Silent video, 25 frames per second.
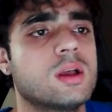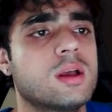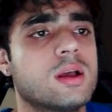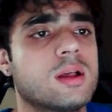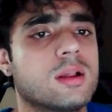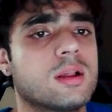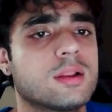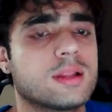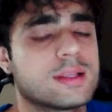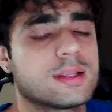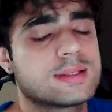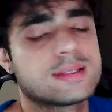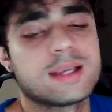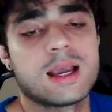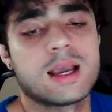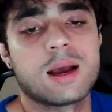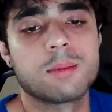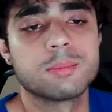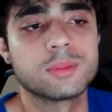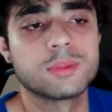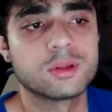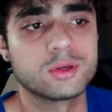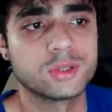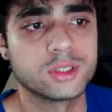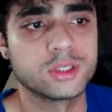let's say
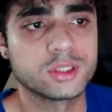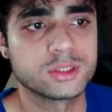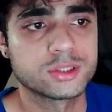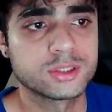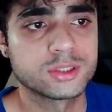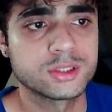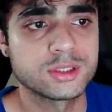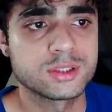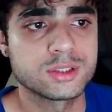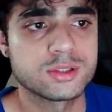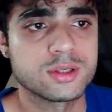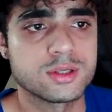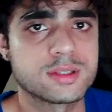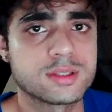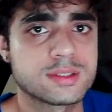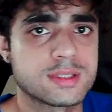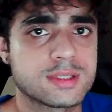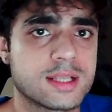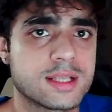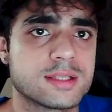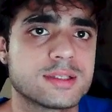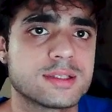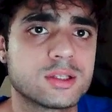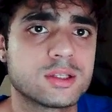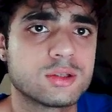I'm the realtor, so it
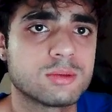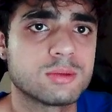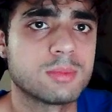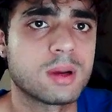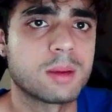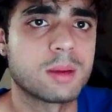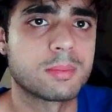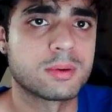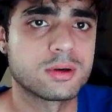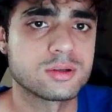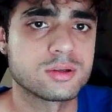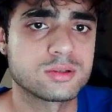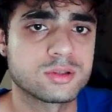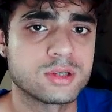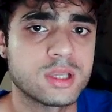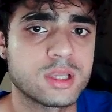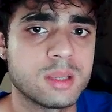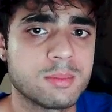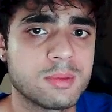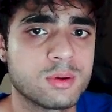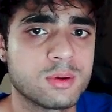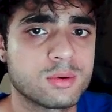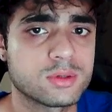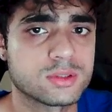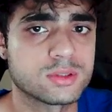sends it to my personal
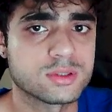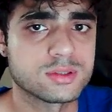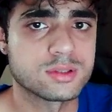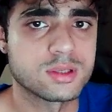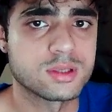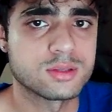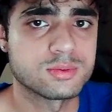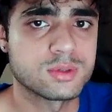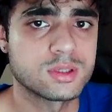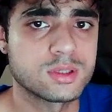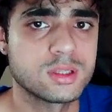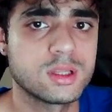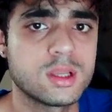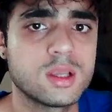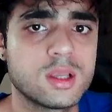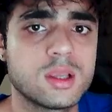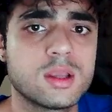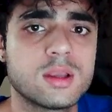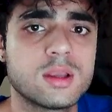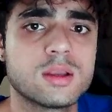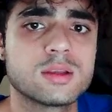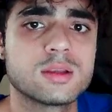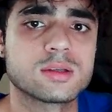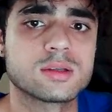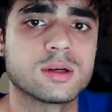email, which is this one.
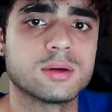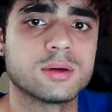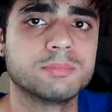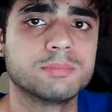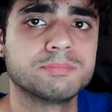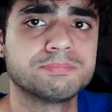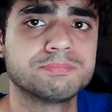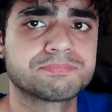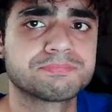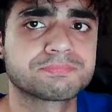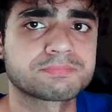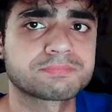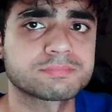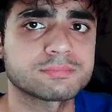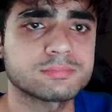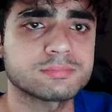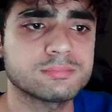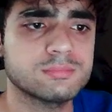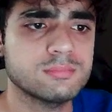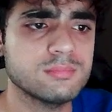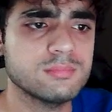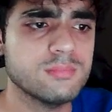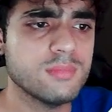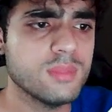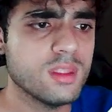So
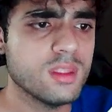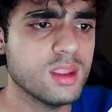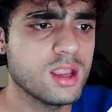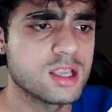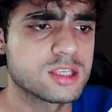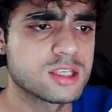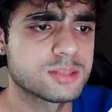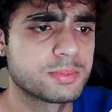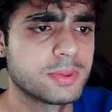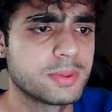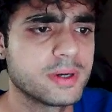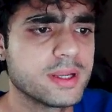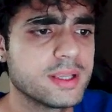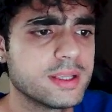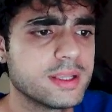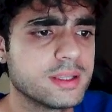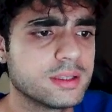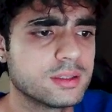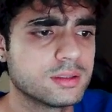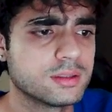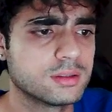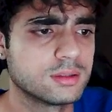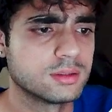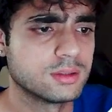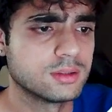it's pretty
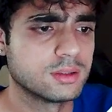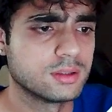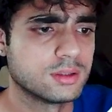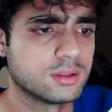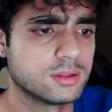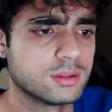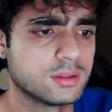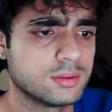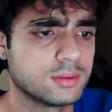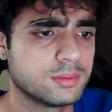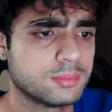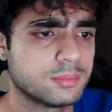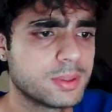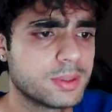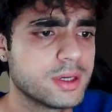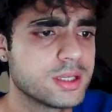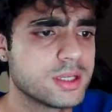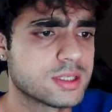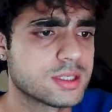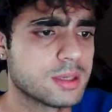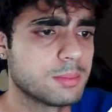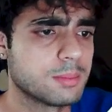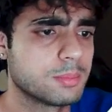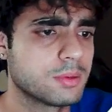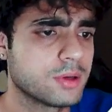
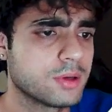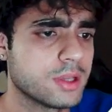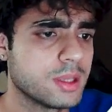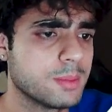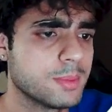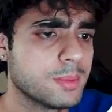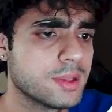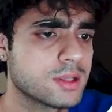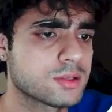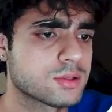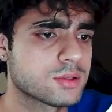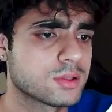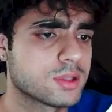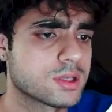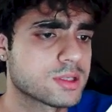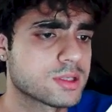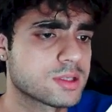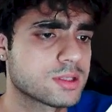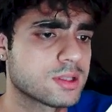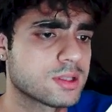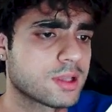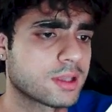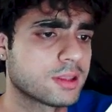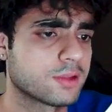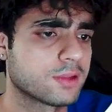simple email. So this
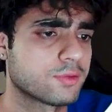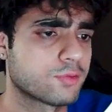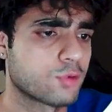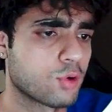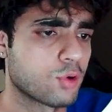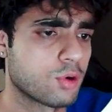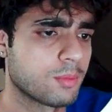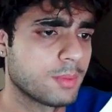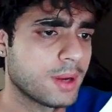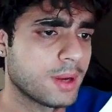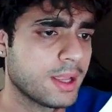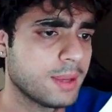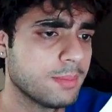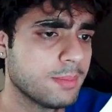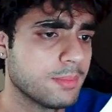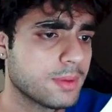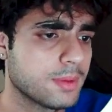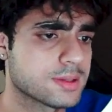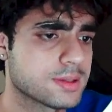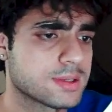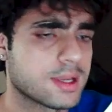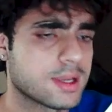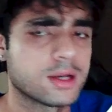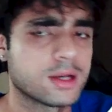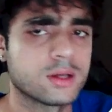is like the form name
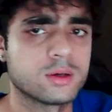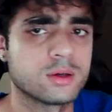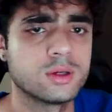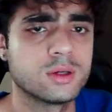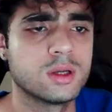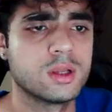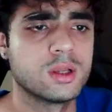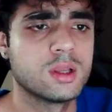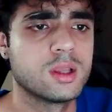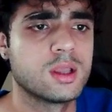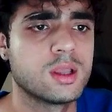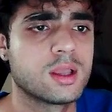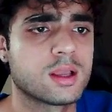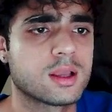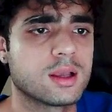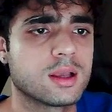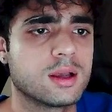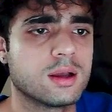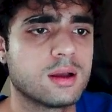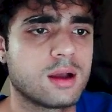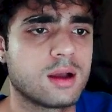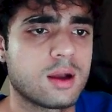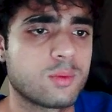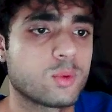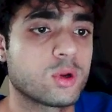because I know
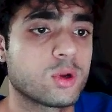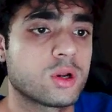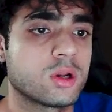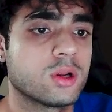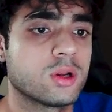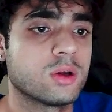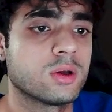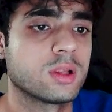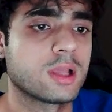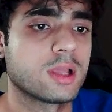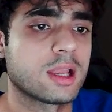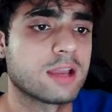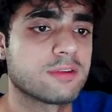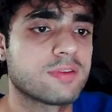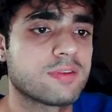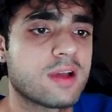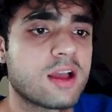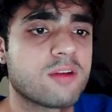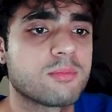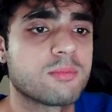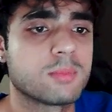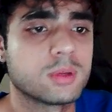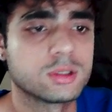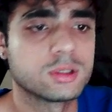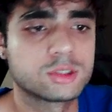I want to know like if I
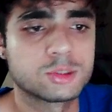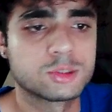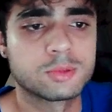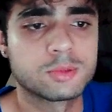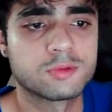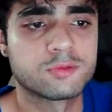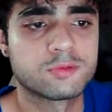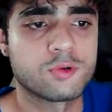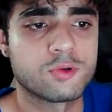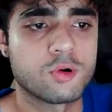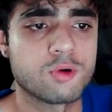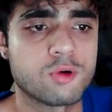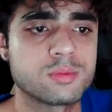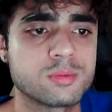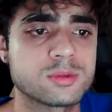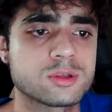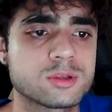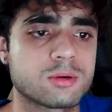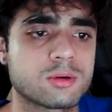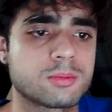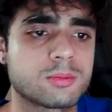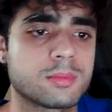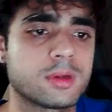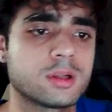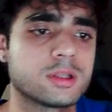have multiple forms
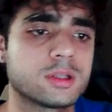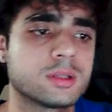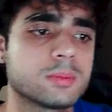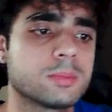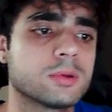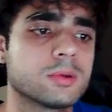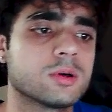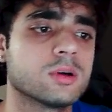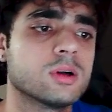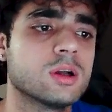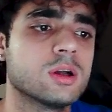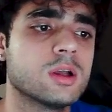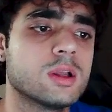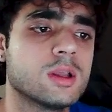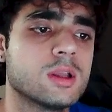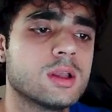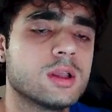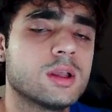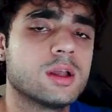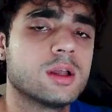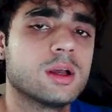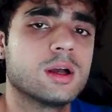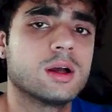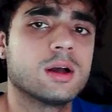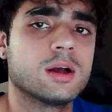or multiple
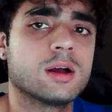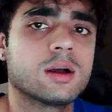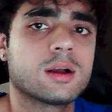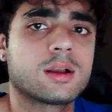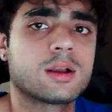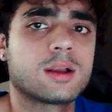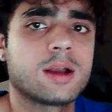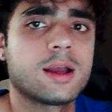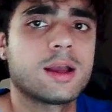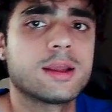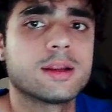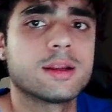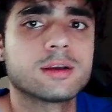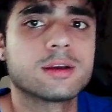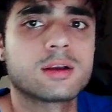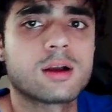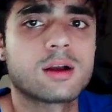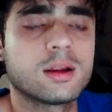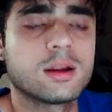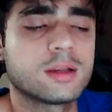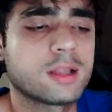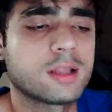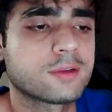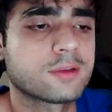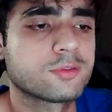kind of
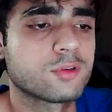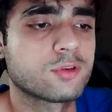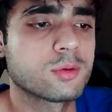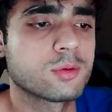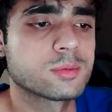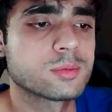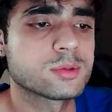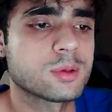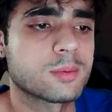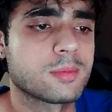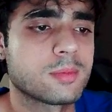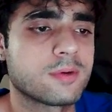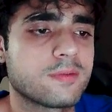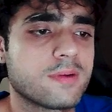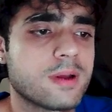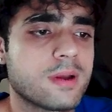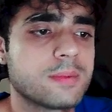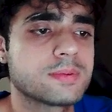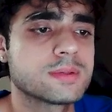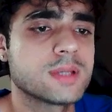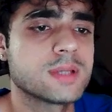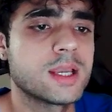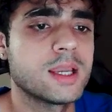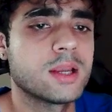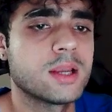contact forms on my
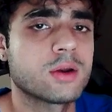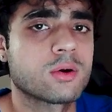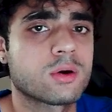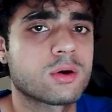website